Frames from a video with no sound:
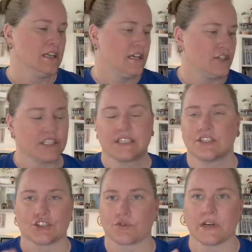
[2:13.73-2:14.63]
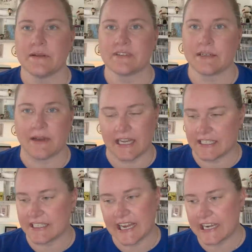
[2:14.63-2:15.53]
just screams to my
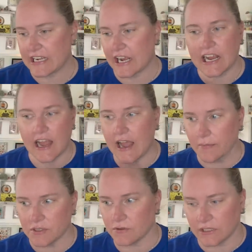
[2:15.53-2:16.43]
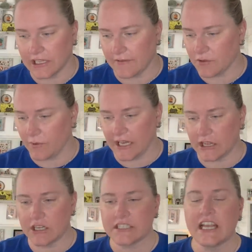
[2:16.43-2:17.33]
aesthetic. I absolutely love the way it
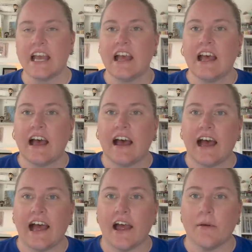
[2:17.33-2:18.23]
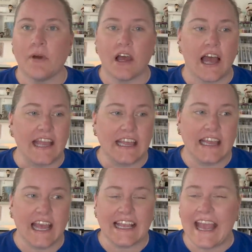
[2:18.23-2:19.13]
looks. I
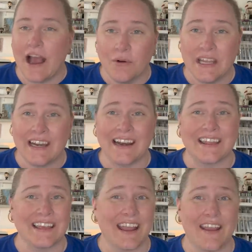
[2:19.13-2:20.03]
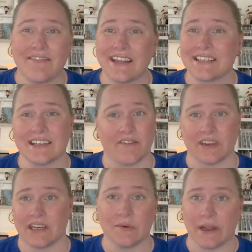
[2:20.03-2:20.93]
counted and I think I have like
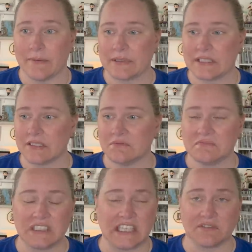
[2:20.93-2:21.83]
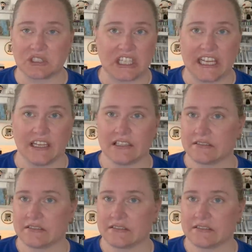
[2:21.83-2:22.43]
70 WIPs, give or take